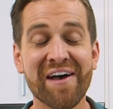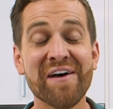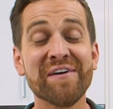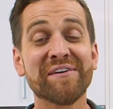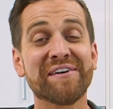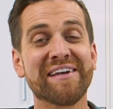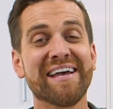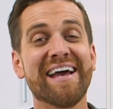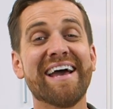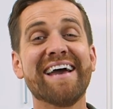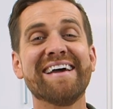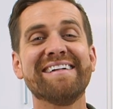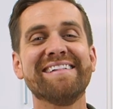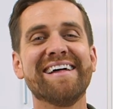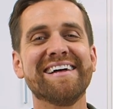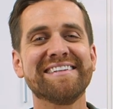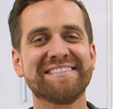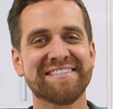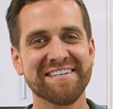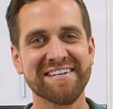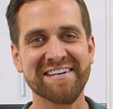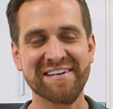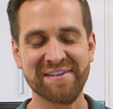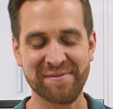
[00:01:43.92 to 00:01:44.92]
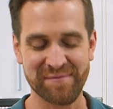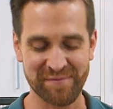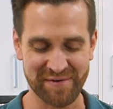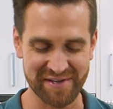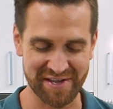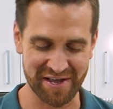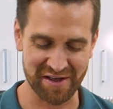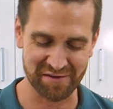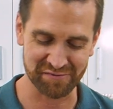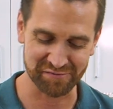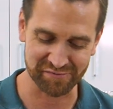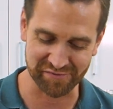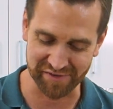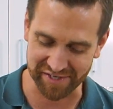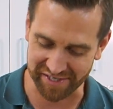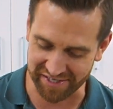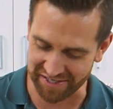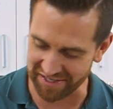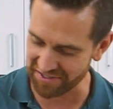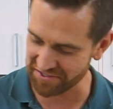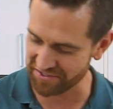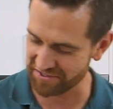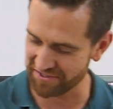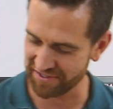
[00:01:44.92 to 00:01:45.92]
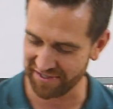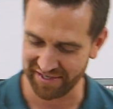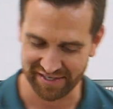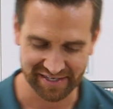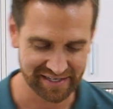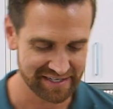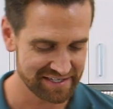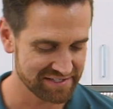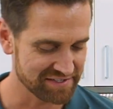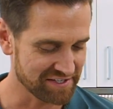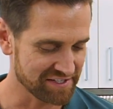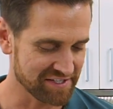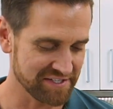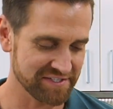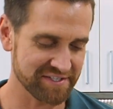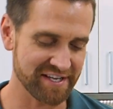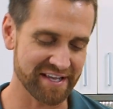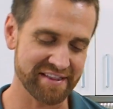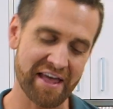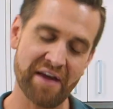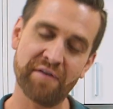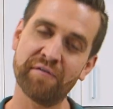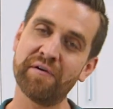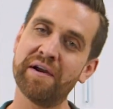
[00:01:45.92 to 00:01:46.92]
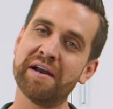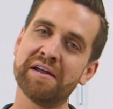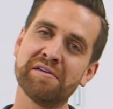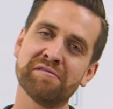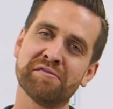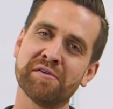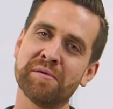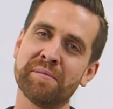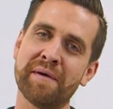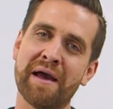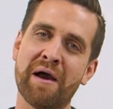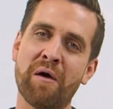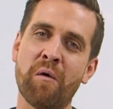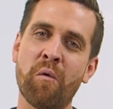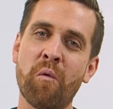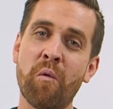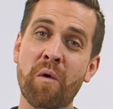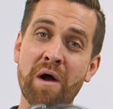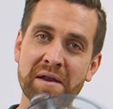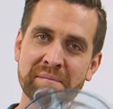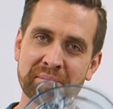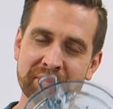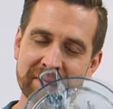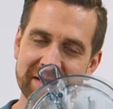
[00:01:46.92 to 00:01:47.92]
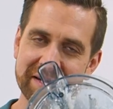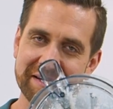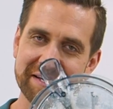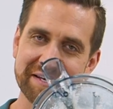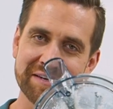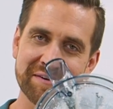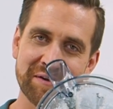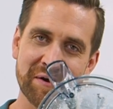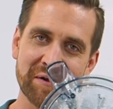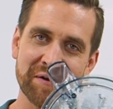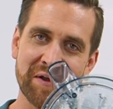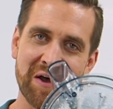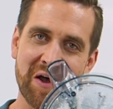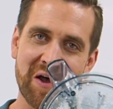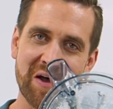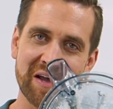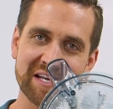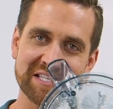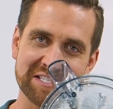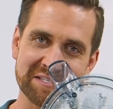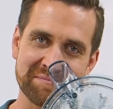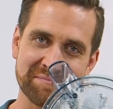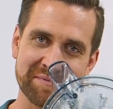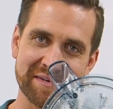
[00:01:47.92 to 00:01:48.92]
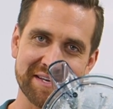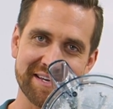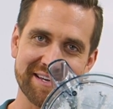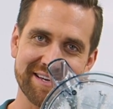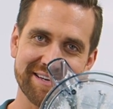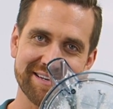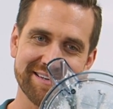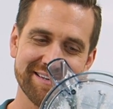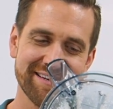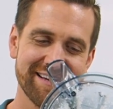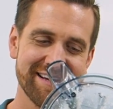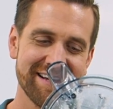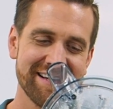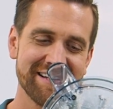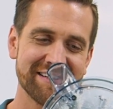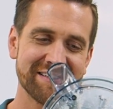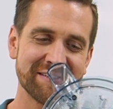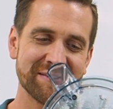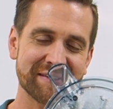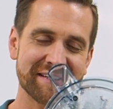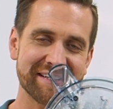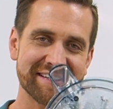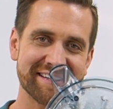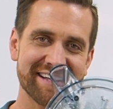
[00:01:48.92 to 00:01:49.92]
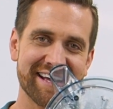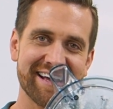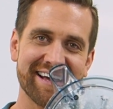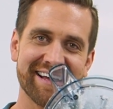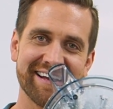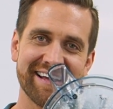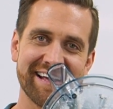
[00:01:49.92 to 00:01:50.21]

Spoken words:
Okay, that's it. We are finished. I just had that running for about 1 minute on high speed. Look at that.